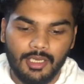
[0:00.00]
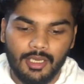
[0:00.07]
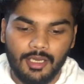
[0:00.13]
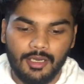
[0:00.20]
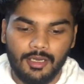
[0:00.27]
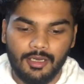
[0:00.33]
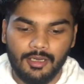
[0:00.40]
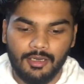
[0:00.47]

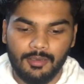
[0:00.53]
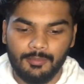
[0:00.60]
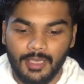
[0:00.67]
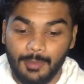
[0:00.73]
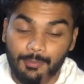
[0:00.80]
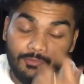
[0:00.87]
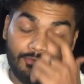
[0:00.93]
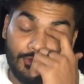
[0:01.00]
I
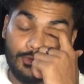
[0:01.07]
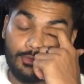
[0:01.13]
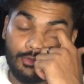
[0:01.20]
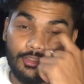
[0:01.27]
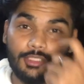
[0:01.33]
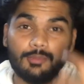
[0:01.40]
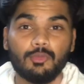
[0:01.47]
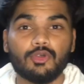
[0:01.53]
prefer to
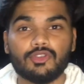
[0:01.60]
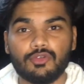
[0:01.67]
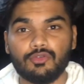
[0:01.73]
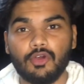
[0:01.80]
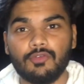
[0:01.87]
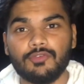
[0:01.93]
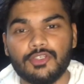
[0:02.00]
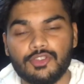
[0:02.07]
read most of
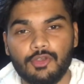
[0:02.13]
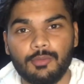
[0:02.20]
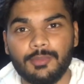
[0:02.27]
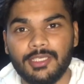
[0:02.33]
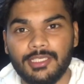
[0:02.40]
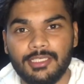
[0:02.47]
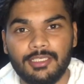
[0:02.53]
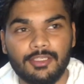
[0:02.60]
non-fiction on my
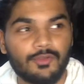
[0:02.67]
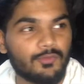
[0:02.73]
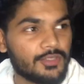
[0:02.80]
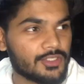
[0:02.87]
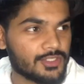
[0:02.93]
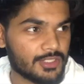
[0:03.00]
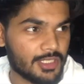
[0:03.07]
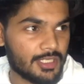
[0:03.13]
Kindle,
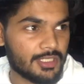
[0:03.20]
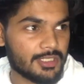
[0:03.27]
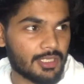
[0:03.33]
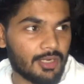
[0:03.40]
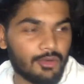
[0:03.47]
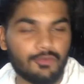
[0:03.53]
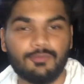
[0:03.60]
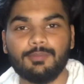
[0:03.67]
which is
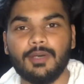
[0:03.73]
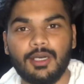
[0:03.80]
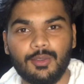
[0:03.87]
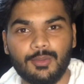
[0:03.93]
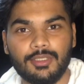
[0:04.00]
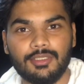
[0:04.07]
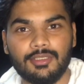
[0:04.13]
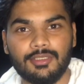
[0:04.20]
out of
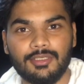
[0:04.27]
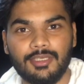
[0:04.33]
power,